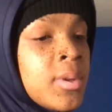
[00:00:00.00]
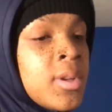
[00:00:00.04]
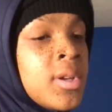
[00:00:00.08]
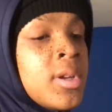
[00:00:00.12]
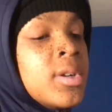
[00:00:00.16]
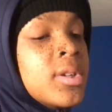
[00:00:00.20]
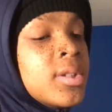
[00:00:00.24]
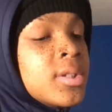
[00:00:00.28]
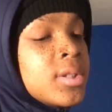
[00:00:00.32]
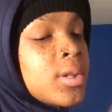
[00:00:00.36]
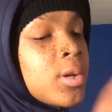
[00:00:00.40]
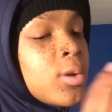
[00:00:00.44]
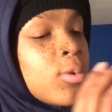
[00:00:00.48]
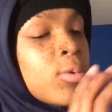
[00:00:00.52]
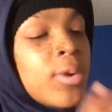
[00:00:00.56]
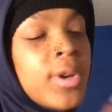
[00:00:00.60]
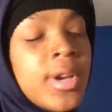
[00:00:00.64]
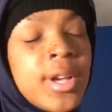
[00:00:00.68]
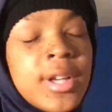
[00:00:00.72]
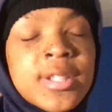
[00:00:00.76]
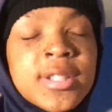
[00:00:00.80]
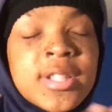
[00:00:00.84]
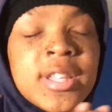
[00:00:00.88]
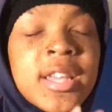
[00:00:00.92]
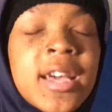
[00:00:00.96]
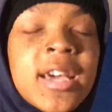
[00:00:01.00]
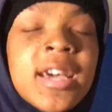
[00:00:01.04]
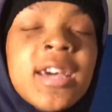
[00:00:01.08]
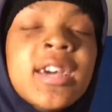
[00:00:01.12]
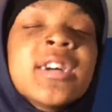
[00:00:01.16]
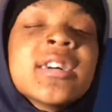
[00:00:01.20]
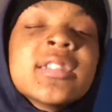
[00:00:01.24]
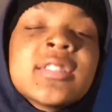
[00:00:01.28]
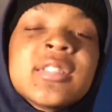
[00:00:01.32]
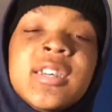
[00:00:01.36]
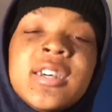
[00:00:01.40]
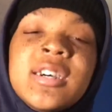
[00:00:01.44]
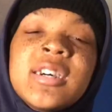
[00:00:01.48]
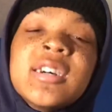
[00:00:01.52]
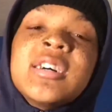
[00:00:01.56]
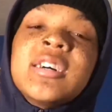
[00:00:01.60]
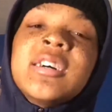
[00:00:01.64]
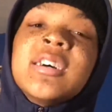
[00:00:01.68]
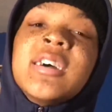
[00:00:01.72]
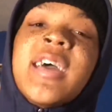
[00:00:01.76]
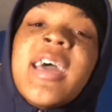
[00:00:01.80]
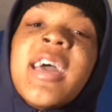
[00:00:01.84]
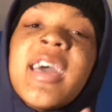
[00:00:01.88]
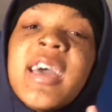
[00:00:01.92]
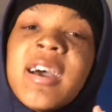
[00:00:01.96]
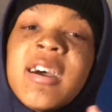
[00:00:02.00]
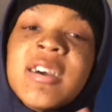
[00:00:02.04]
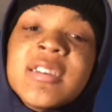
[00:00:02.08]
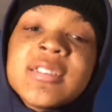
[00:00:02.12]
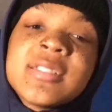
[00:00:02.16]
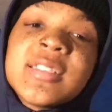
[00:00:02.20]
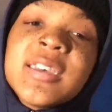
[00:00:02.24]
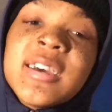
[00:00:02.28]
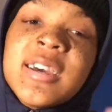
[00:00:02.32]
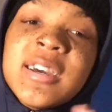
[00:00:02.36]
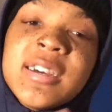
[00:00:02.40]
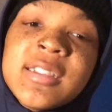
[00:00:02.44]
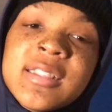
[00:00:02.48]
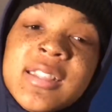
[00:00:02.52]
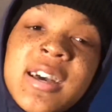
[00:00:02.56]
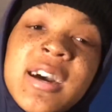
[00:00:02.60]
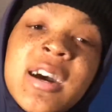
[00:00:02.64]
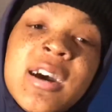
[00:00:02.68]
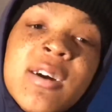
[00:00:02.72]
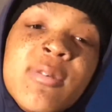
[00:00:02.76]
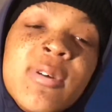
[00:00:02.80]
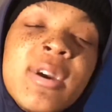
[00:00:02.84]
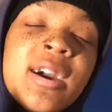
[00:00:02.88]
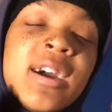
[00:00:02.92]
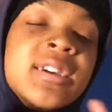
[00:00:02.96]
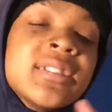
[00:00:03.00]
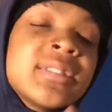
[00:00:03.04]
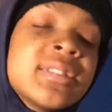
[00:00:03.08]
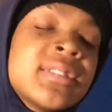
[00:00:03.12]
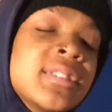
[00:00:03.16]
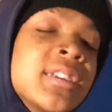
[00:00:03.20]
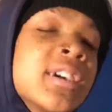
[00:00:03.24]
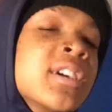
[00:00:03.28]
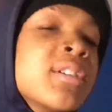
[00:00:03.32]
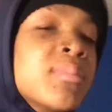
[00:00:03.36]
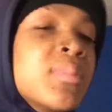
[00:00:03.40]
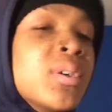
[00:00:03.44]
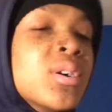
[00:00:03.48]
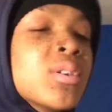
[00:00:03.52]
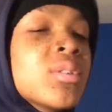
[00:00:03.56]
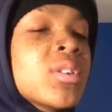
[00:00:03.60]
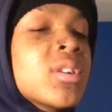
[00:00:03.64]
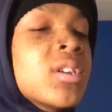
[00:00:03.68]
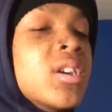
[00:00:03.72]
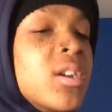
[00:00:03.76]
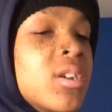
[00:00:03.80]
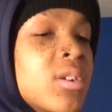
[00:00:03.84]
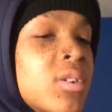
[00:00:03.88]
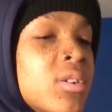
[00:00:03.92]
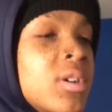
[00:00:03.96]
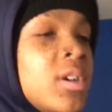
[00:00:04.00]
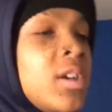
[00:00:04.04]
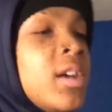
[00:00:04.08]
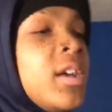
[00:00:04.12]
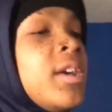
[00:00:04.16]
So we is in halftime. Halftime, dog. We got some more to go.